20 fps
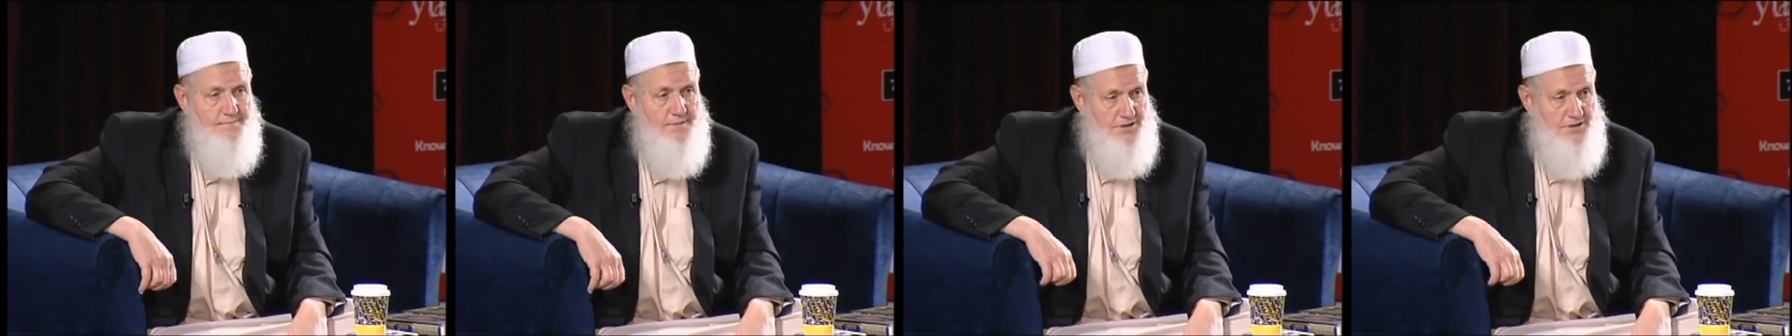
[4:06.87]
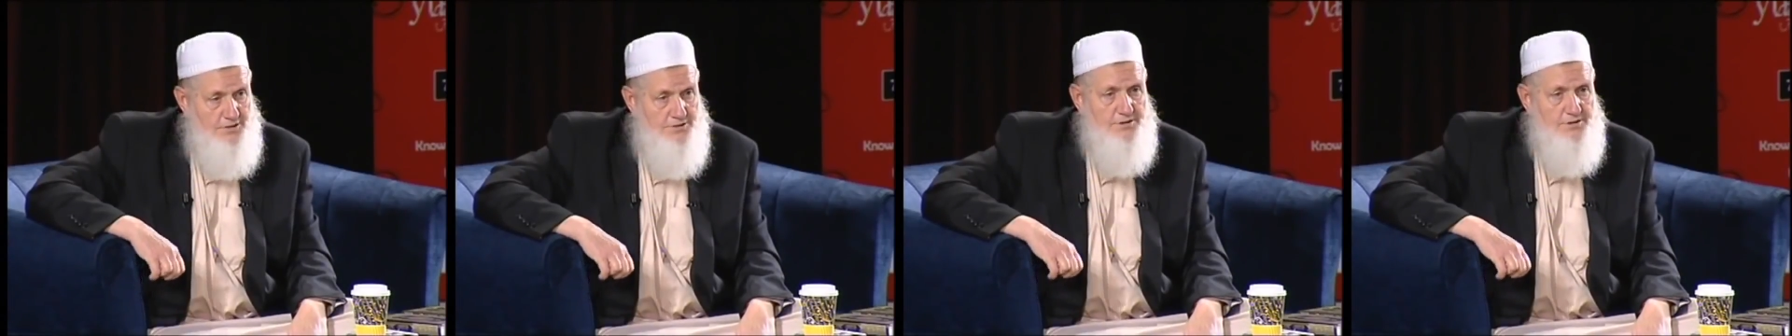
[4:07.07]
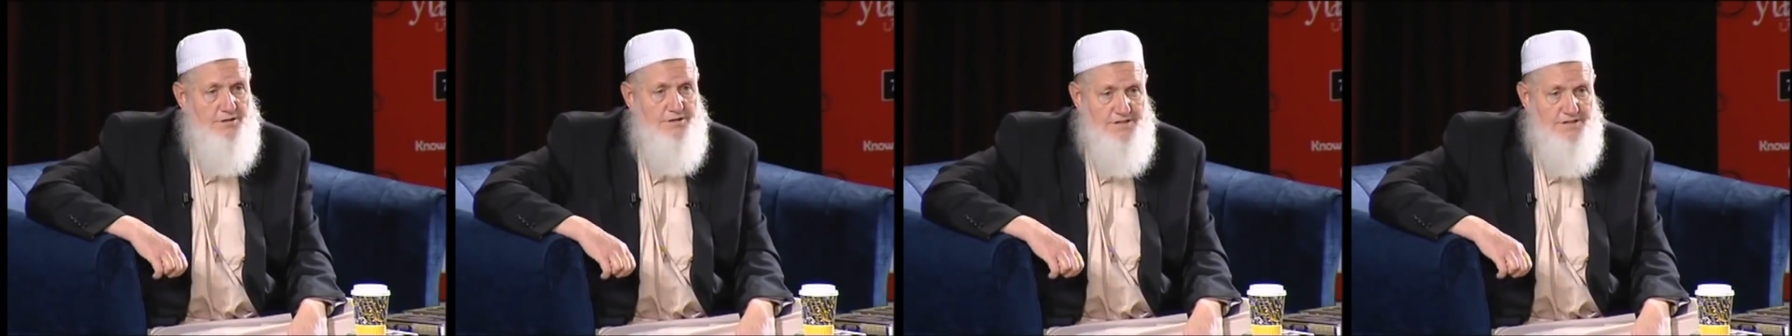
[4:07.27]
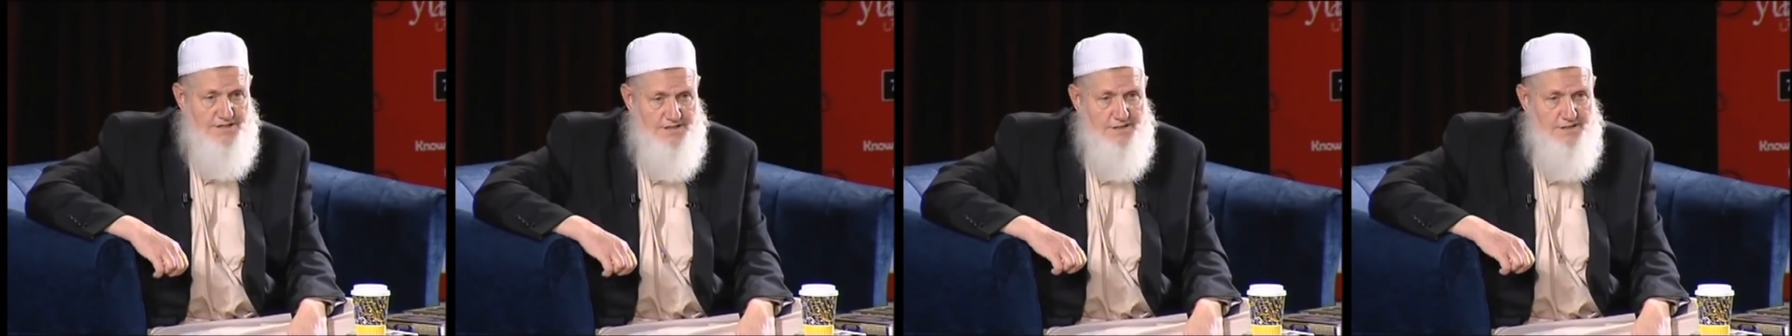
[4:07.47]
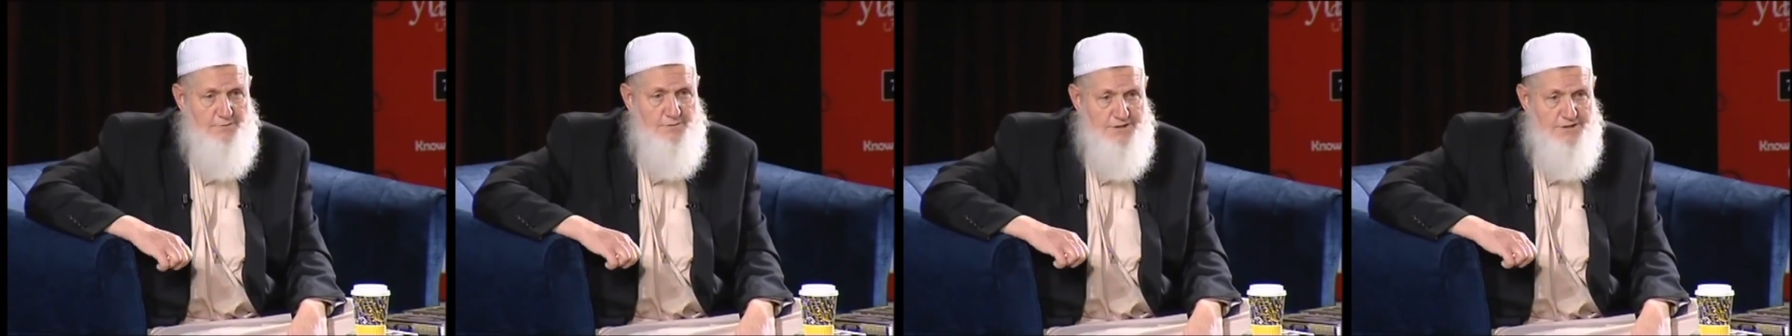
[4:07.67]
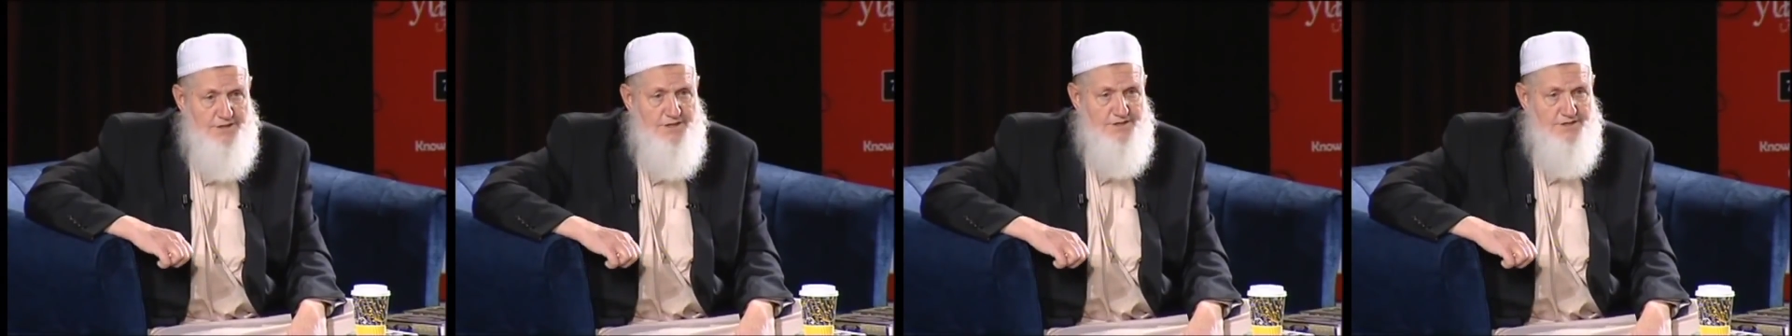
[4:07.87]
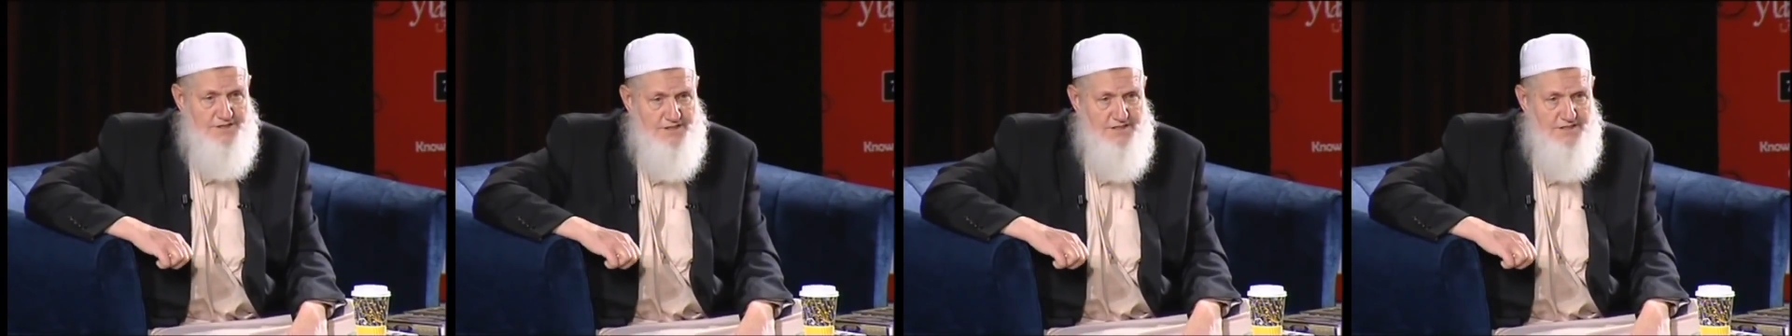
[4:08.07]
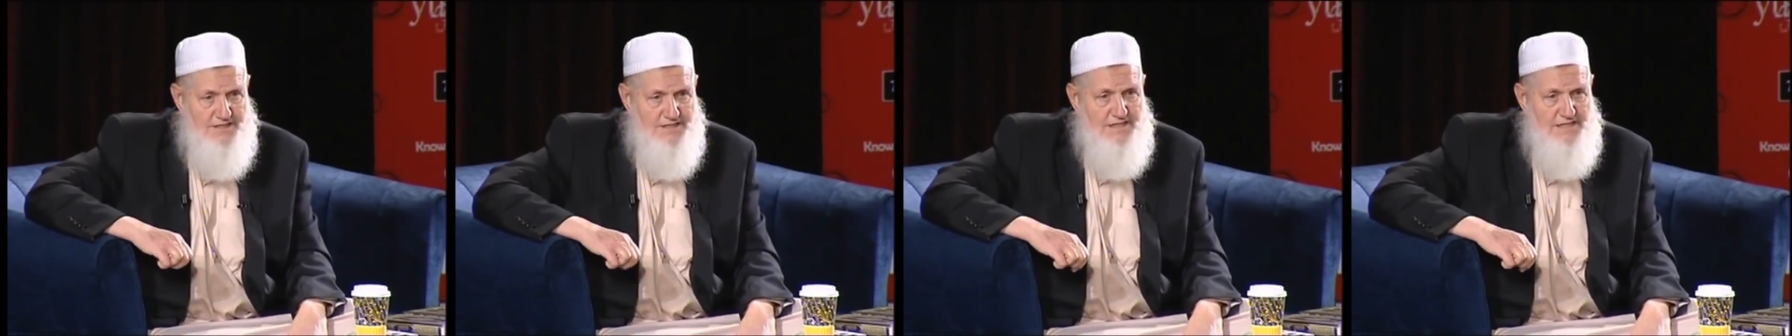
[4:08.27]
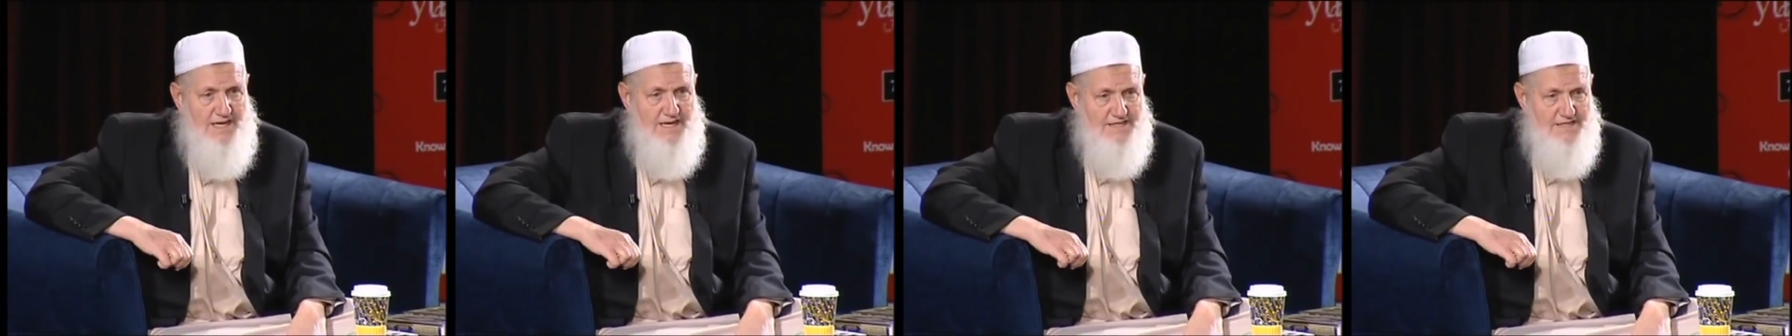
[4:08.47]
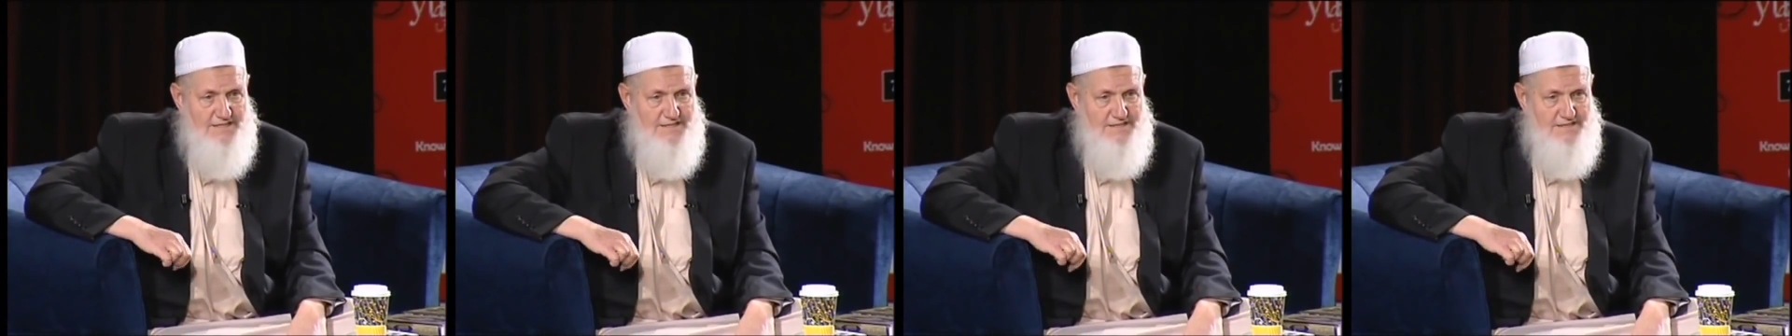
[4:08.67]
But you start seeing the results of the
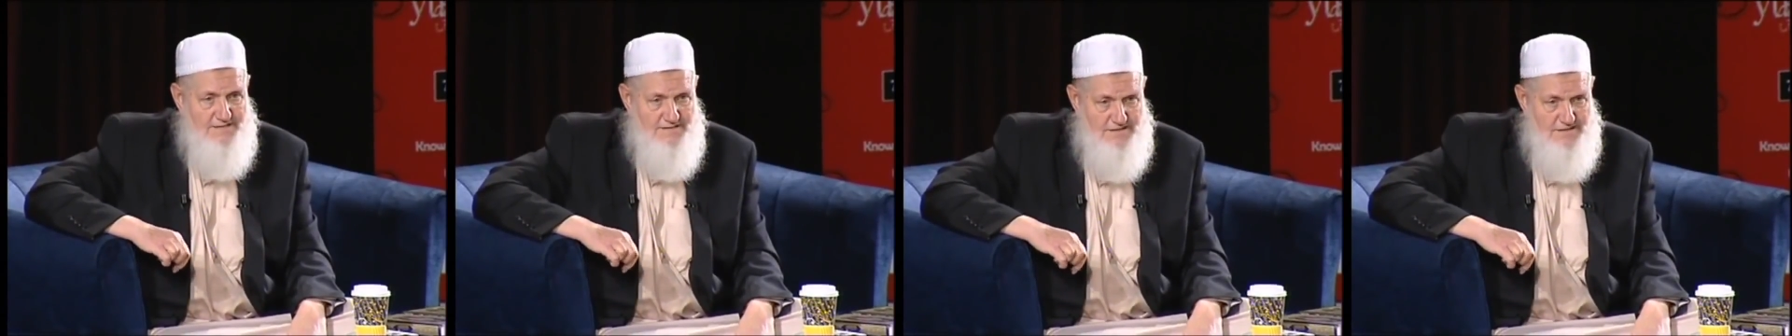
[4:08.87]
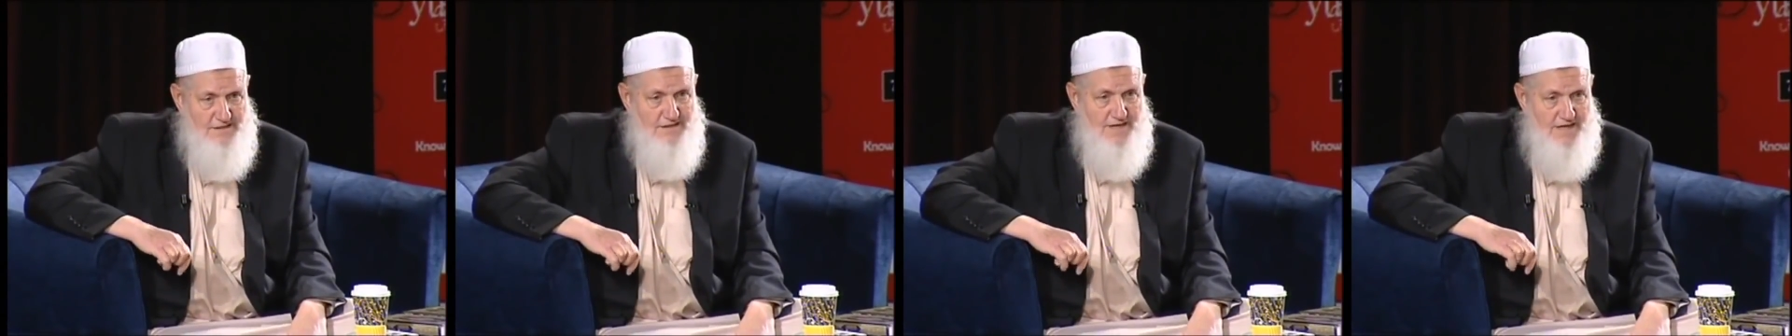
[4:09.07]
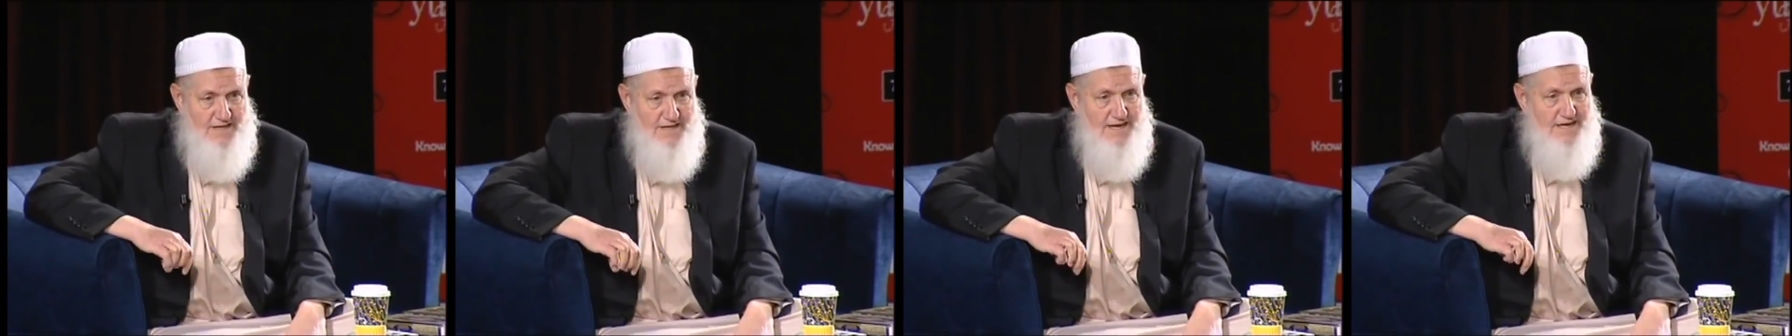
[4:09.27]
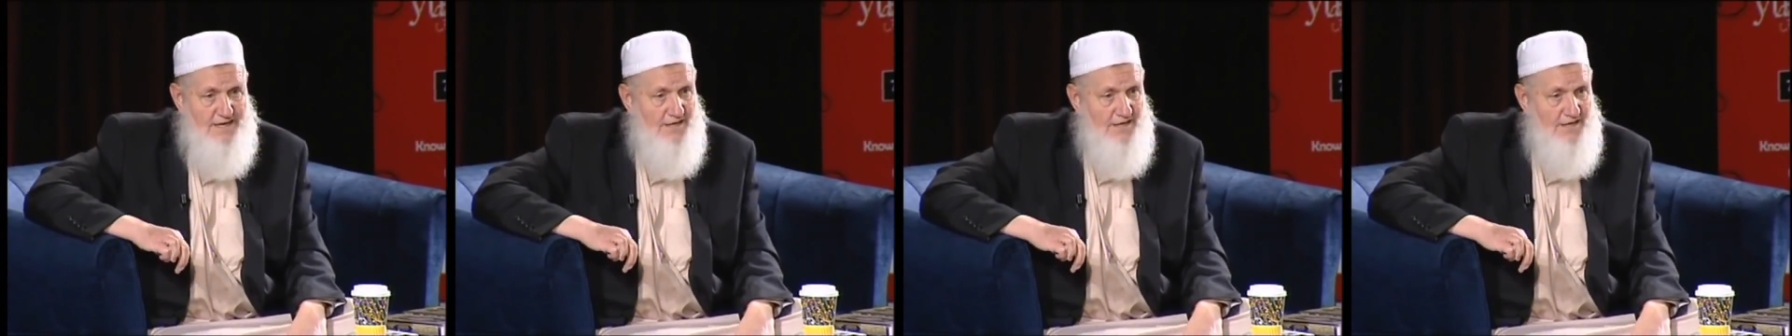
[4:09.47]
tests. You know how